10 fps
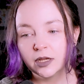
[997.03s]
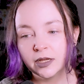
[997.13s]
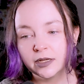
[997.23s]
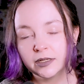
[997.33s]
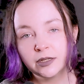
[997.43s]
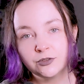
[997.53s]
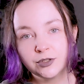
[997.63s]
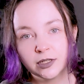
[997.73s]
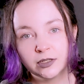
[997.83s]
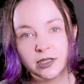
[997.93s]
And
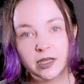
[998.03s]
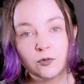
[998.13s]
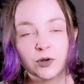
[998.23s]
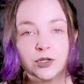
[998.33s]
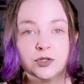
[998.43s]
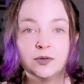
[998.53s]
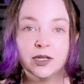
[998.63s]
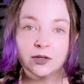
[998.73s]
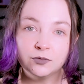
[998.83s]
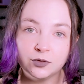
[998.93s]
interestingly, they wanted to
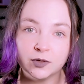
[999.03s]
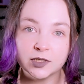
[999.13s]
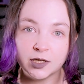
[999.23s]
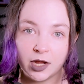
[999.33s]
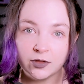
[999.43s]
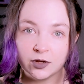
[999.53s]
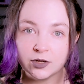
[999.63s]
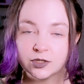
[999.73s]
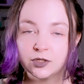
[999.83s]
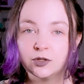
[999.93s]
influence
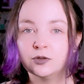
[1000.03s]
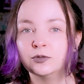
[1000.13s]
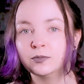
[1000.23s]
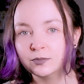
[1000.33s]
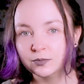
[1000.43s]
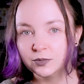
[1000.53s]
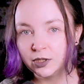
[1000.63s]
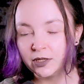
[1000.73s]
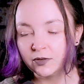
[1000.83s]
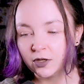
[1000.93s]
others to
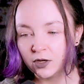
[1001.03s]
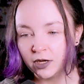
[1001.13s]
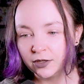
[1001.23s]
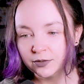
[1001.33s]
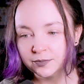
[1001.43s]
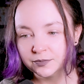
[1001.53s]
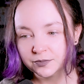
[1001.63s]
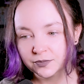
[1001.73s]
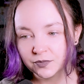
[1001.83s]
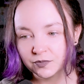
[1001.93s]
believe in God,
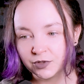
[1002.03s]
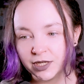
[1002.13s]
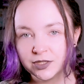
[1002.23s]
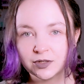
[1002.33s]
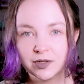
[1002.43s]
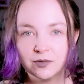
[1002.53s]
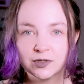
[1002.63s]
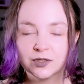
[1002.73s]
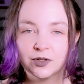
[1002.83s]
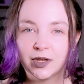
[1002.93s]
right? So it
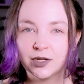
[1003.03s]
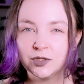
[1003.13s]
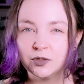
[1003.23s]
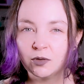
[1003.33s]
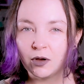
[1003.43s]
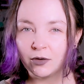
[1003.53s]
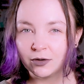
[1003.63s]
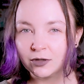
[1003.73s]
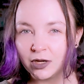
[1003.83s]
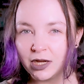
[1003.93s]
wasn't created to
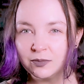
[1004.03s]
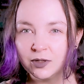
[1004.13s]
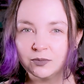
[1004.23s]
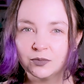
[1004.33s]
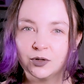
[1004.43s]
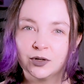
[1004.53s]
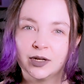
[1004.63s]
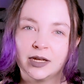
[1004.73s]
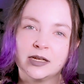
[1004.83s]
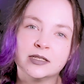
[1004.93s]
honor God, but more
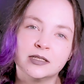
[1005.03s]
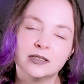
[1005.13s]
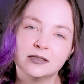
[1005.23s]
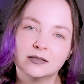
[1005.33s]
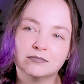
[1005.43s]
as